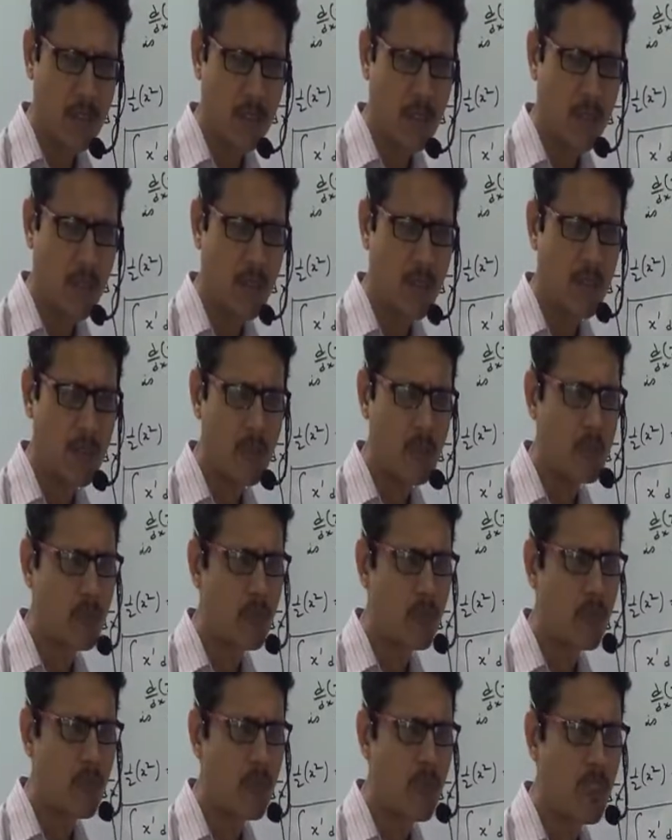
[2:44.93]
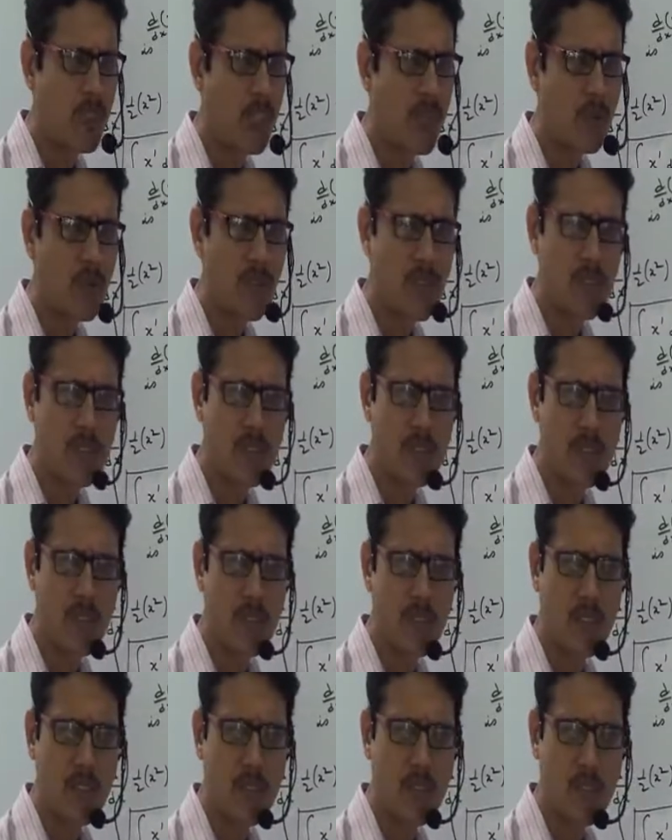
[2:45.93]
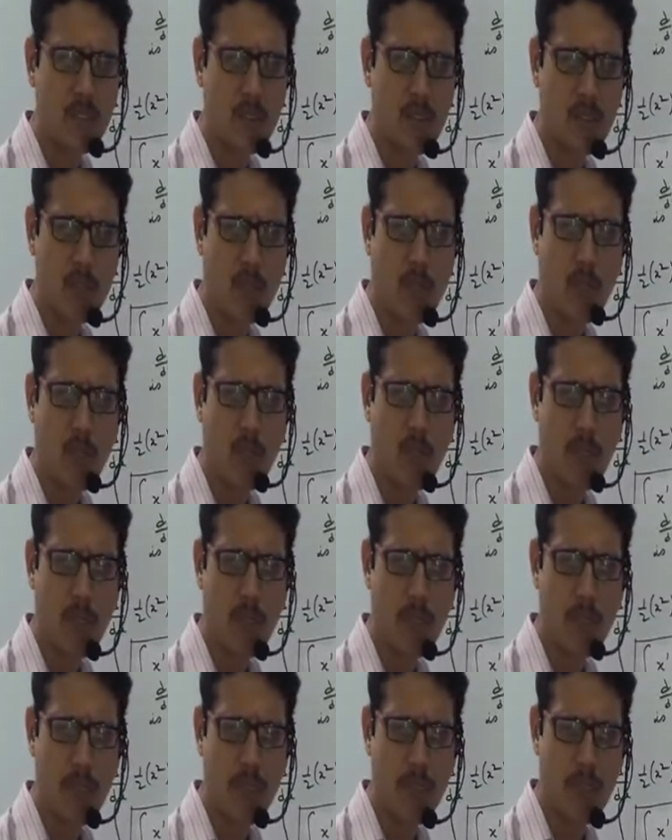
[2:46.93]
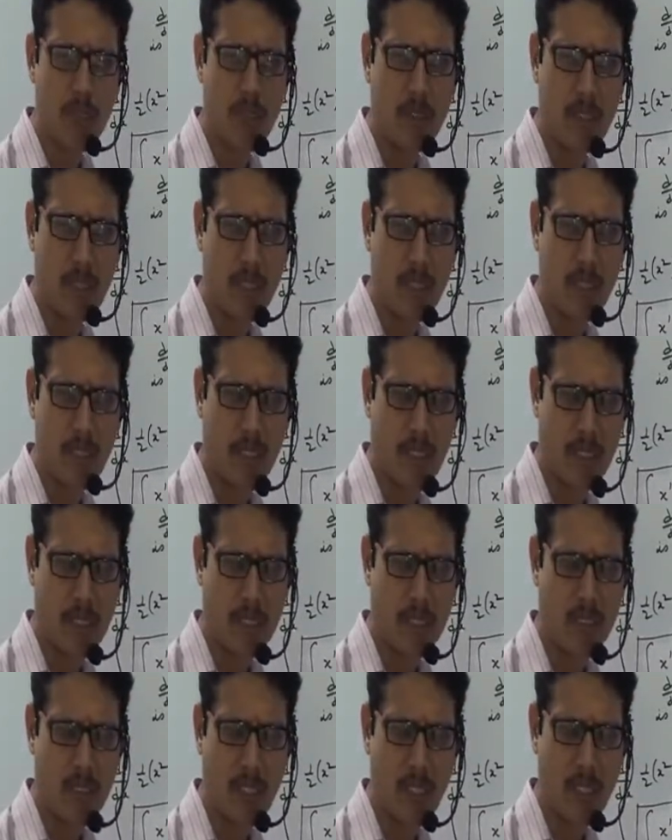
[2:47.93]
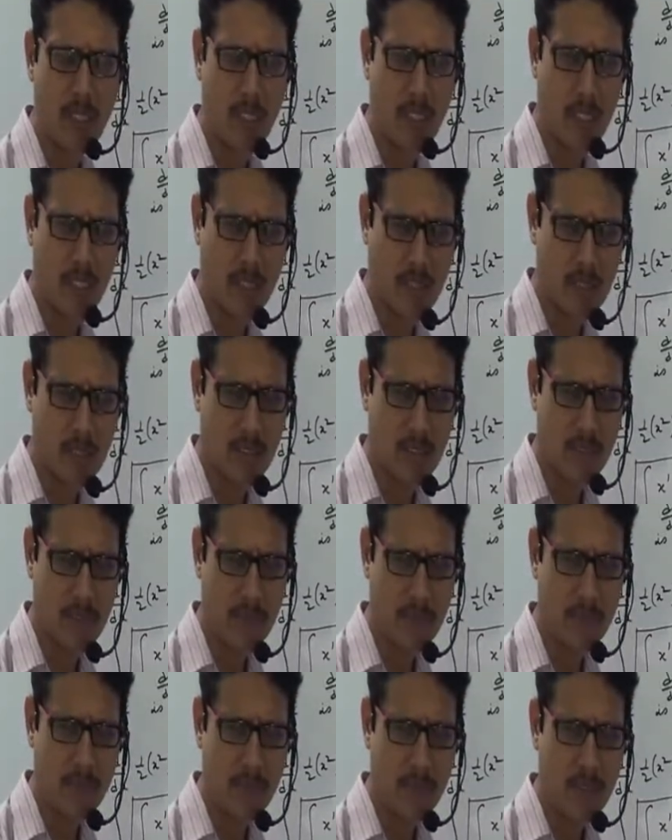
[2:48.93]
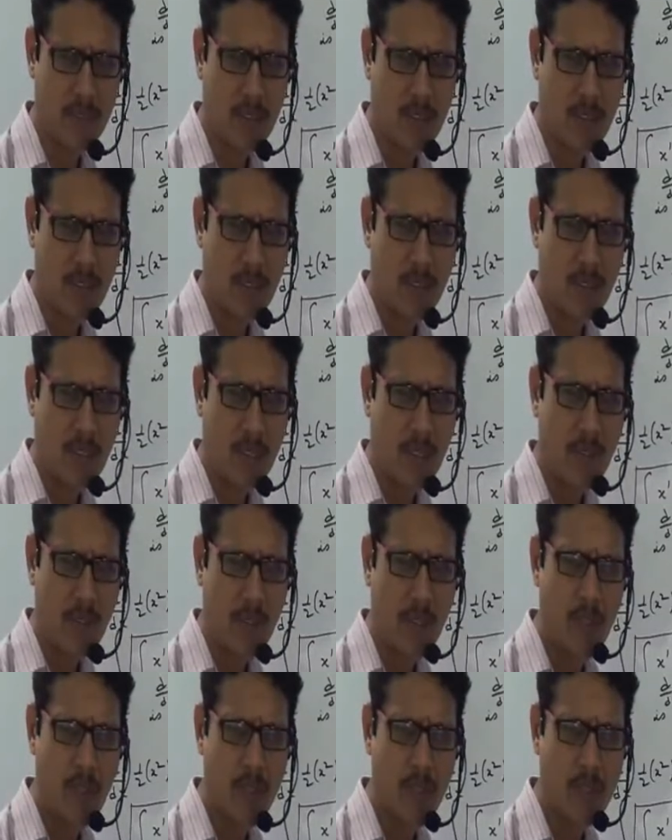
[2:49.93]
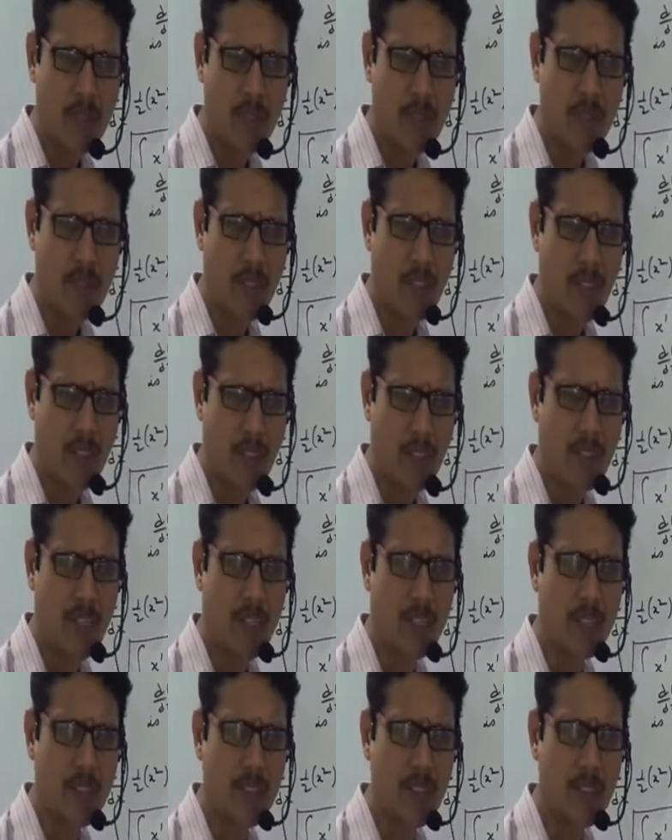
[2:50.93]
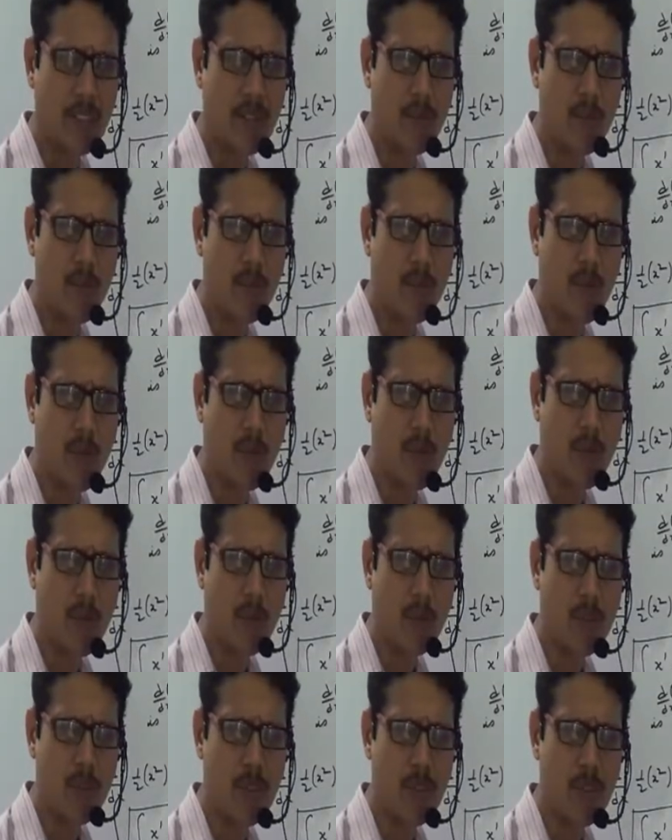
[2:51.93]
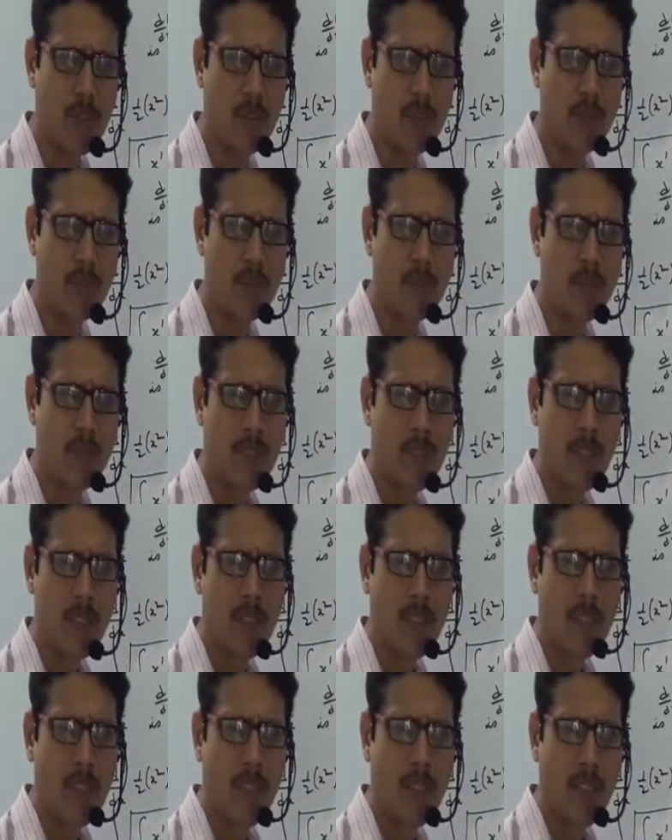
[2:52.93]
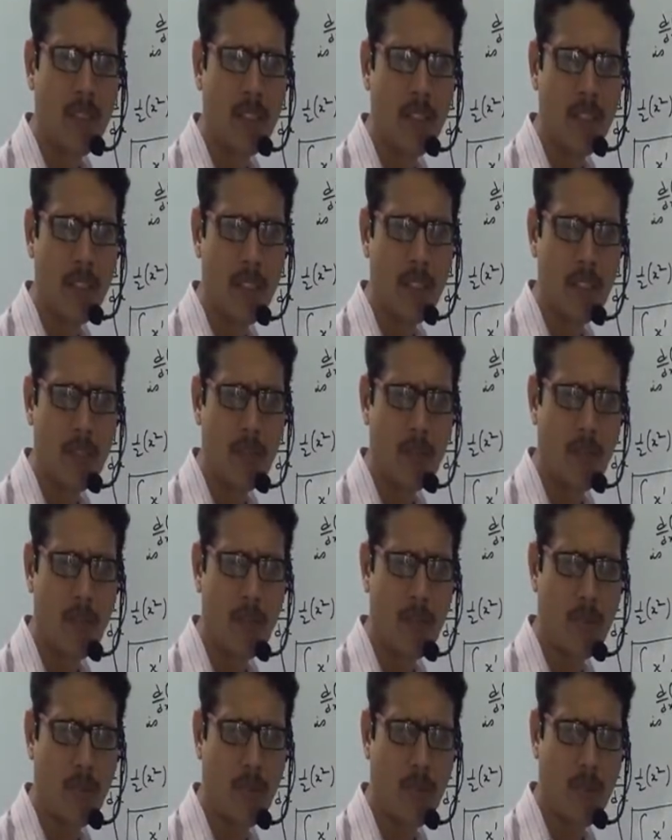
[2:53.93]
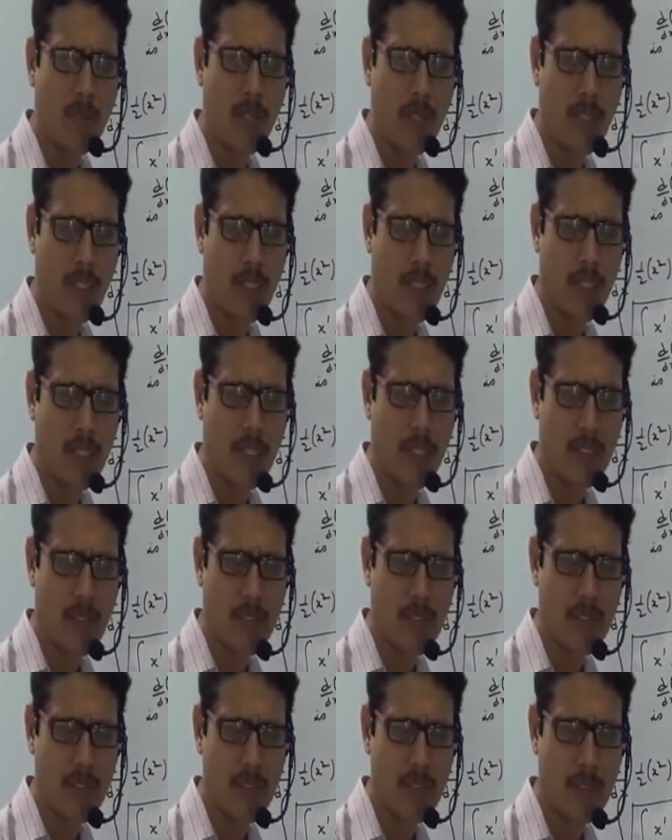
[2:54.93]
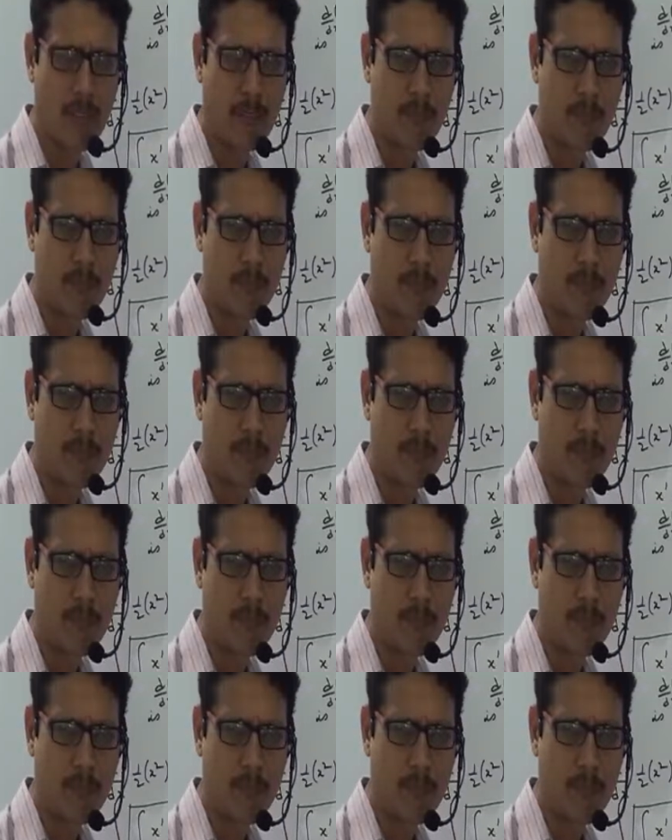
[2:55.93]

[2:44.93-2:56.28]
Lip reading: Okay, we have considered a small element dx, delta x. And we have considered rectangles and we found out the area of all the rectangles.